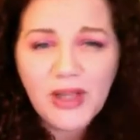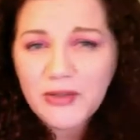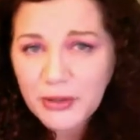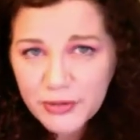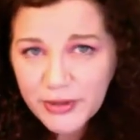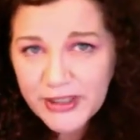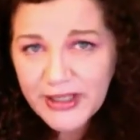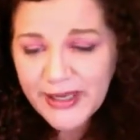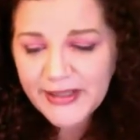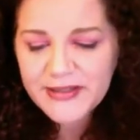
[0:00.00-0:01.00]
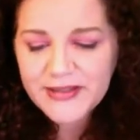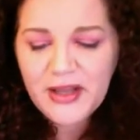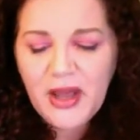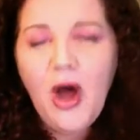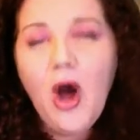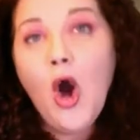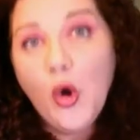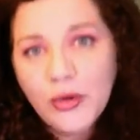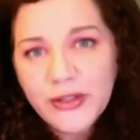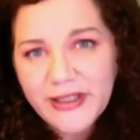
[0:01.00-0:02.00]
don't treat it like it's
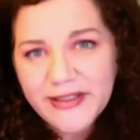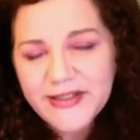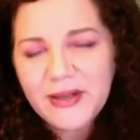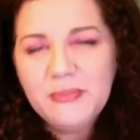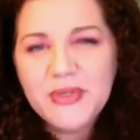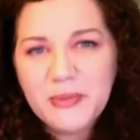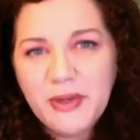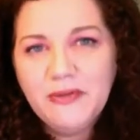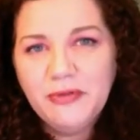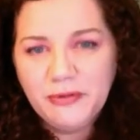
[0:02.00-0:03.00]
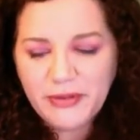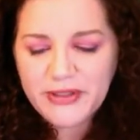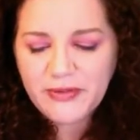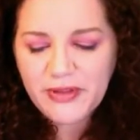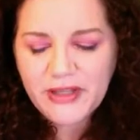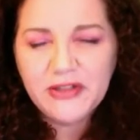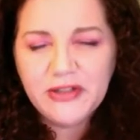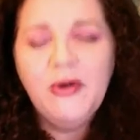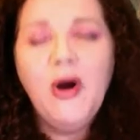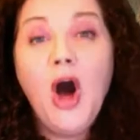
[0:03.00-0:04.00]
only some sweet, frivolous thing to
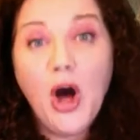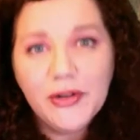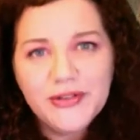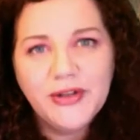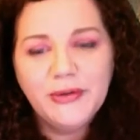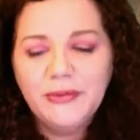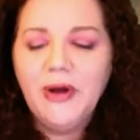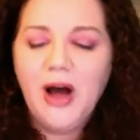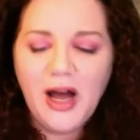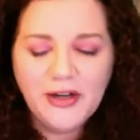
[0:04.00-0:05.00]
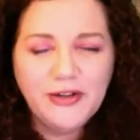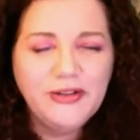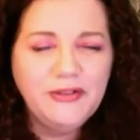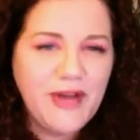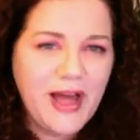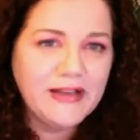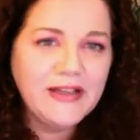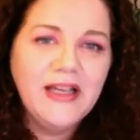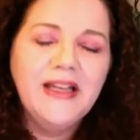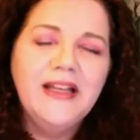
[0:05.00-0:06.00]
do. Also, honor the fact
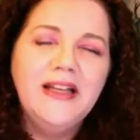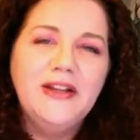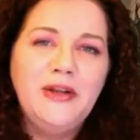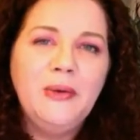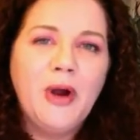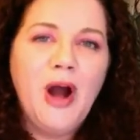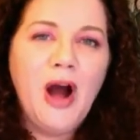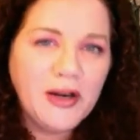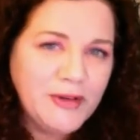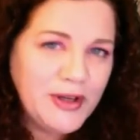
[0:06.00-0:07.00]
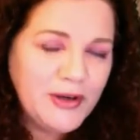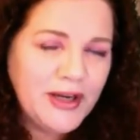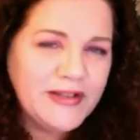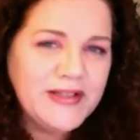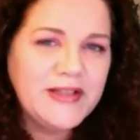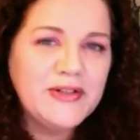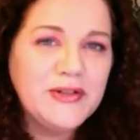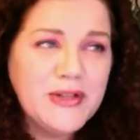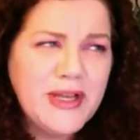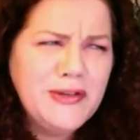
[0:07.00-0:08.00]
that you are honoring your
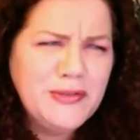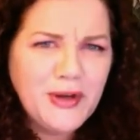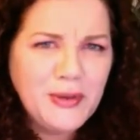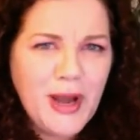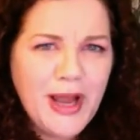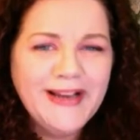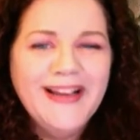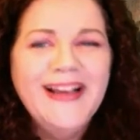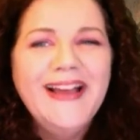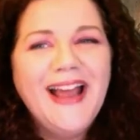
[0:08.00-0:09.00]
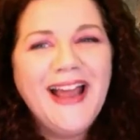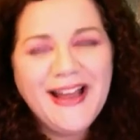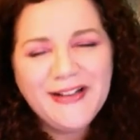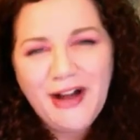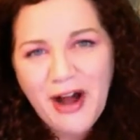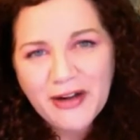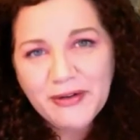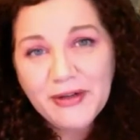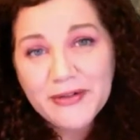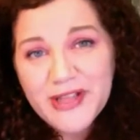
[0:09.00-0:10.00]
ancestors in a fun way and
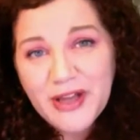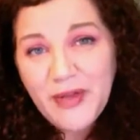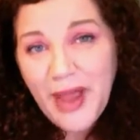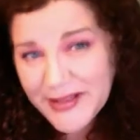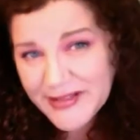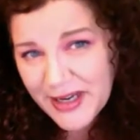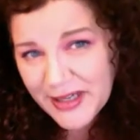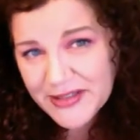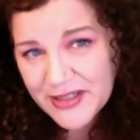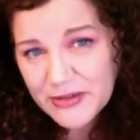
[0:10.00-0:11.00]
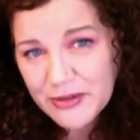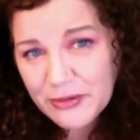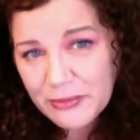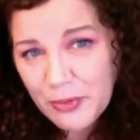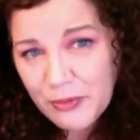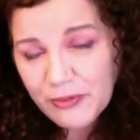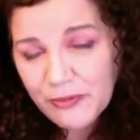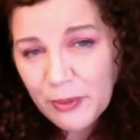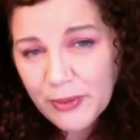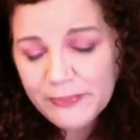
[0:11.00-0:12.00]
honoring yourself as an ancestor moving
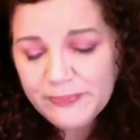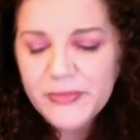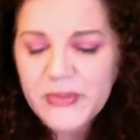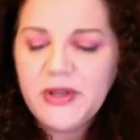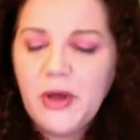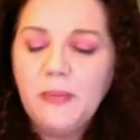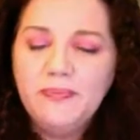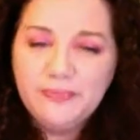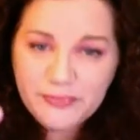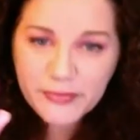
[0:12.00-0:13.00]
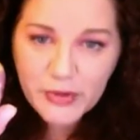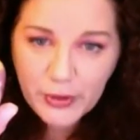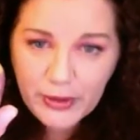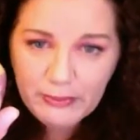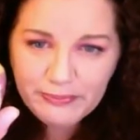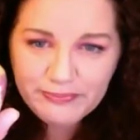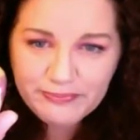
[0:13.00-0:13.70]
forward. So, turnip.